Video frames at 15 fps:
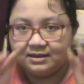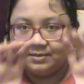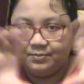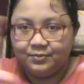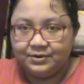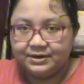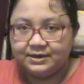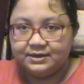
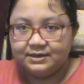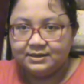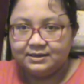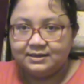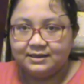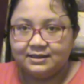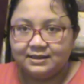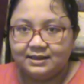brick
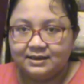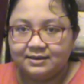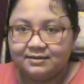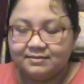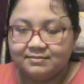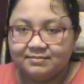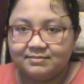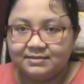that's
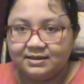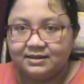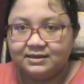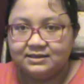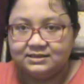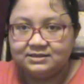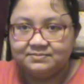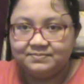like
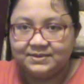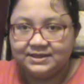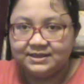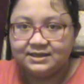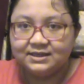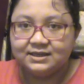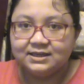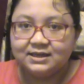this-ish
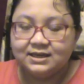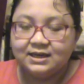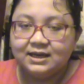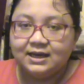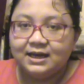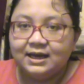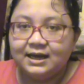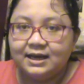big.
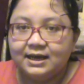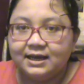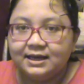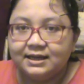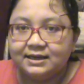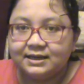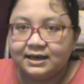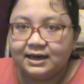
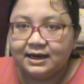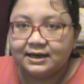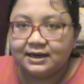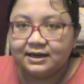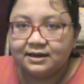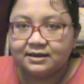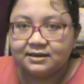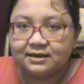And I
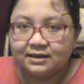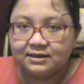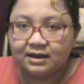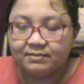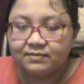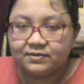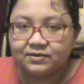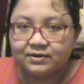got a
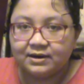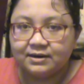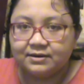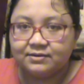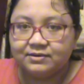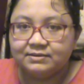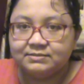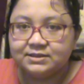tub of
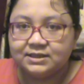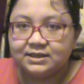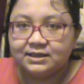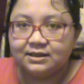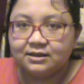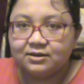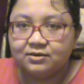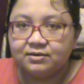cream
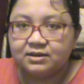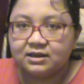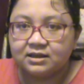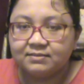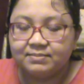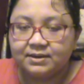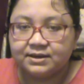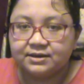cheese, 2 sticks
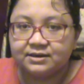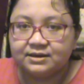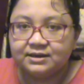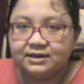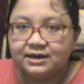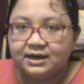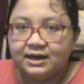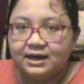of butter,
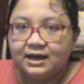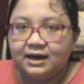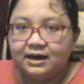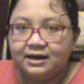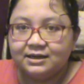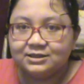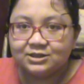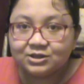
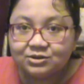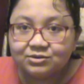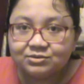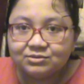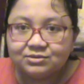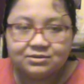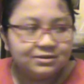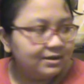
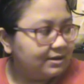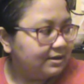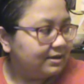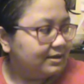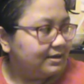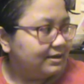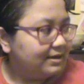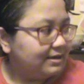2
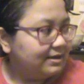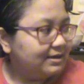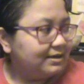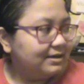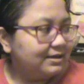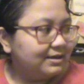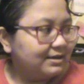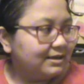
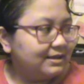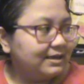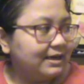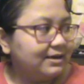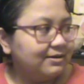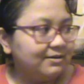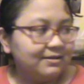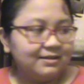
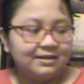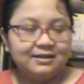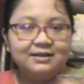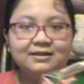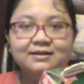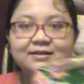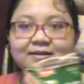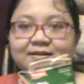containers
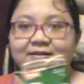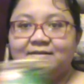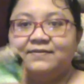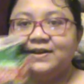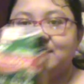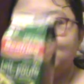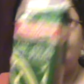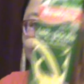of
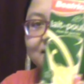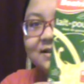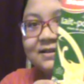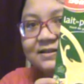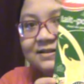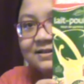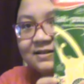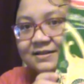eggnog.
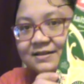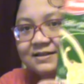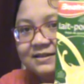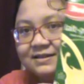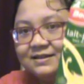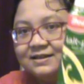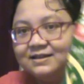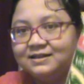
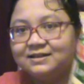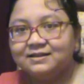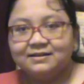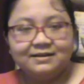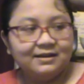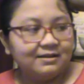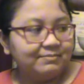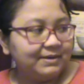So
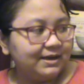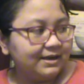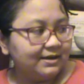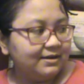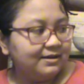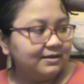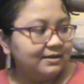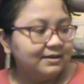here's my
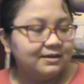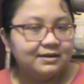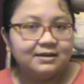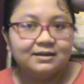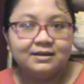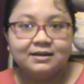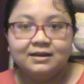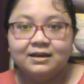eggnog.
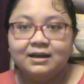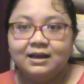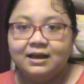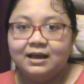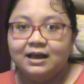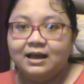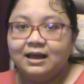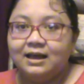
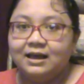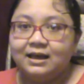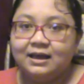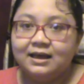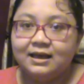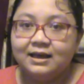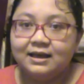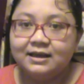
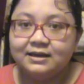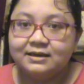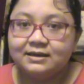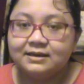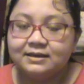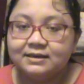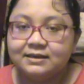And